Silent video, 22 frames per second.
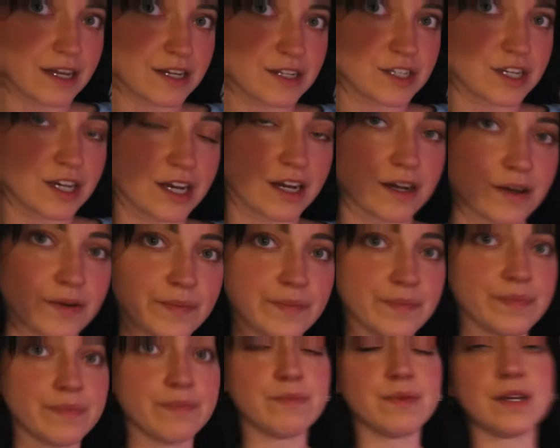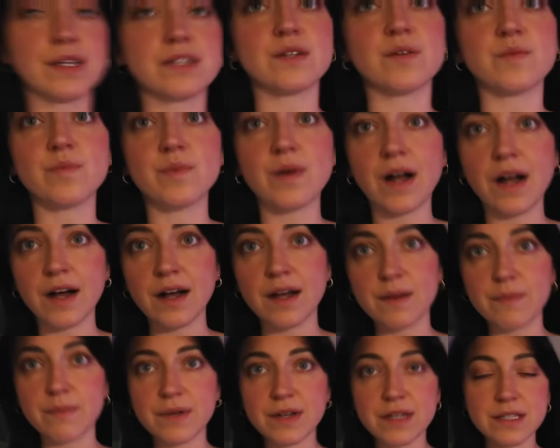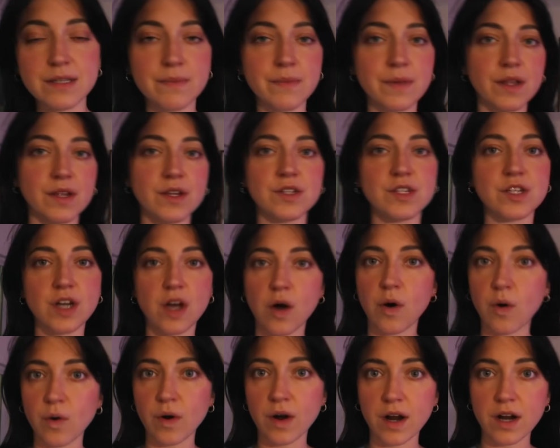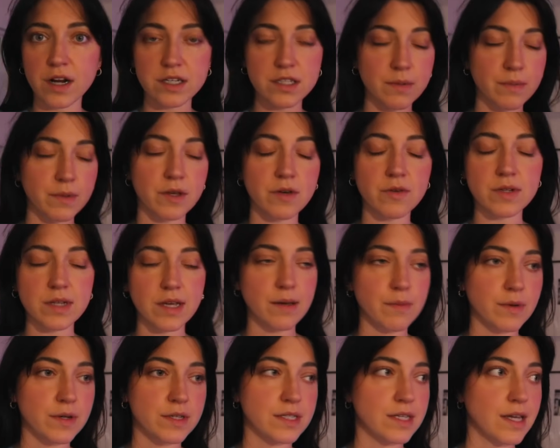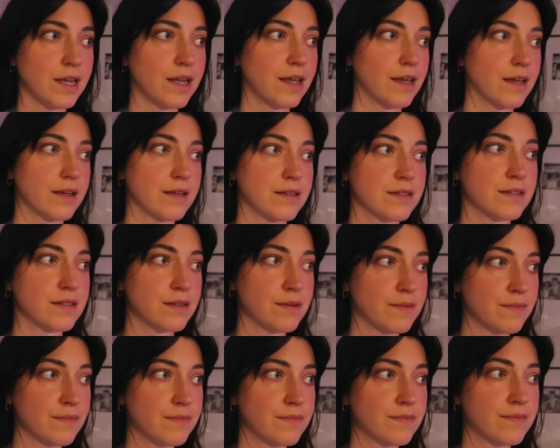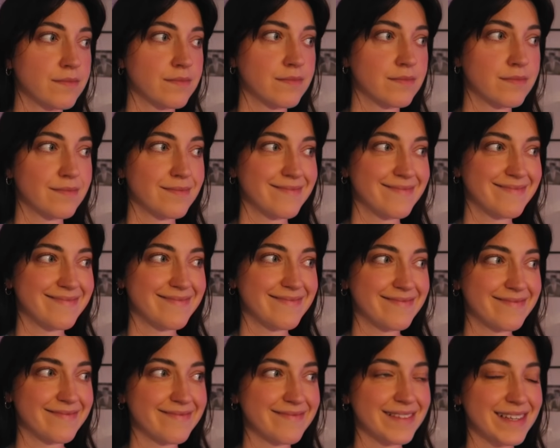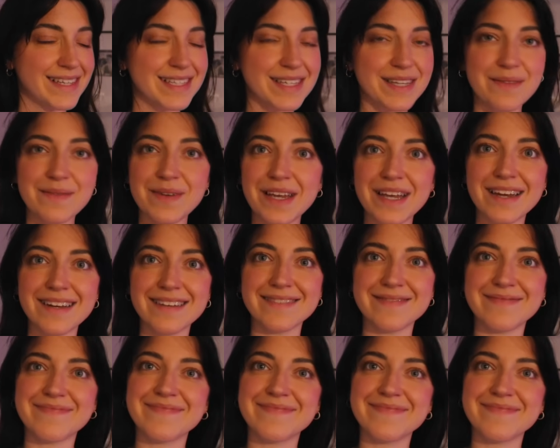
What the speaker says: chair, plus a rug, plus some little decor, some cute table settings. It's gonna be good.